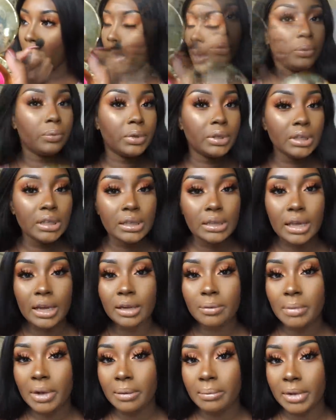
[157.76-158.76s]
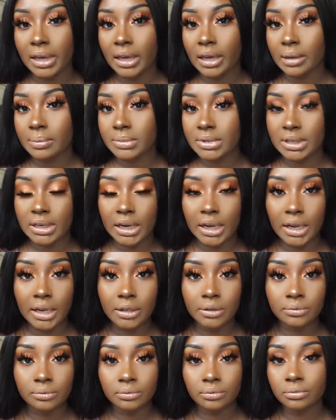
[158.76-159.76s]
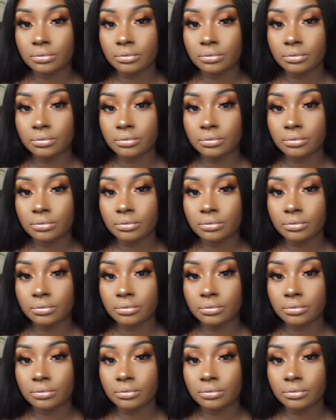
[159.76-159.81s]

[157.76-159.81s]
I really like my makeup today.